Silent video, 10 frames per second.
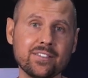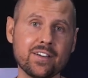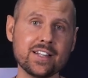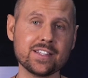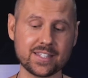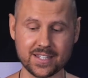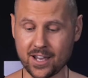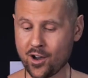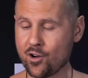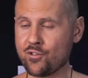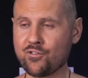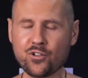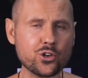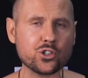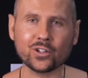events,
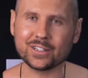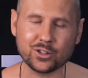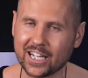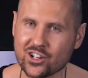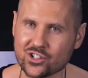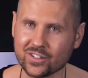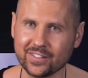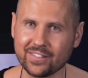virtual educational